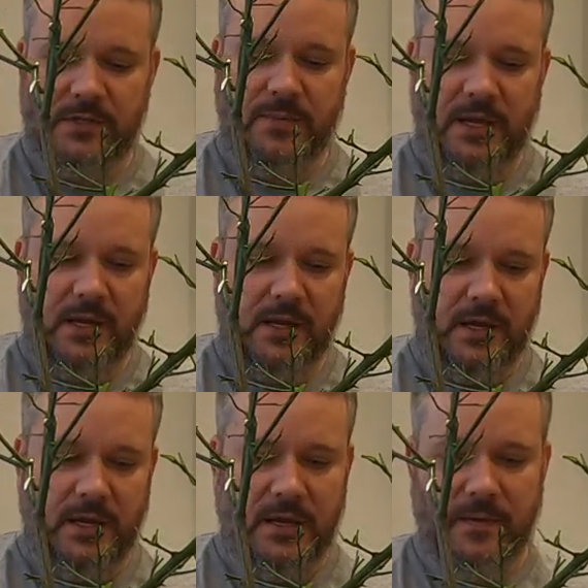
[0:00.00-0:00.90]
to
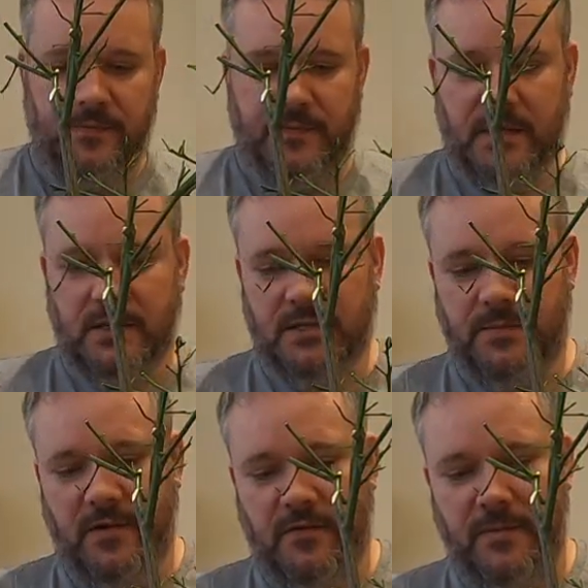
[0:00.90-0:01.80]
be uh, to
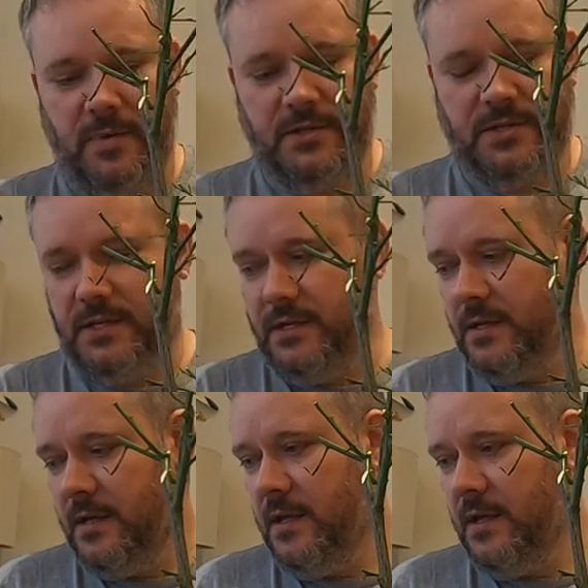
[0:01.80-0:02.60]
be repotted,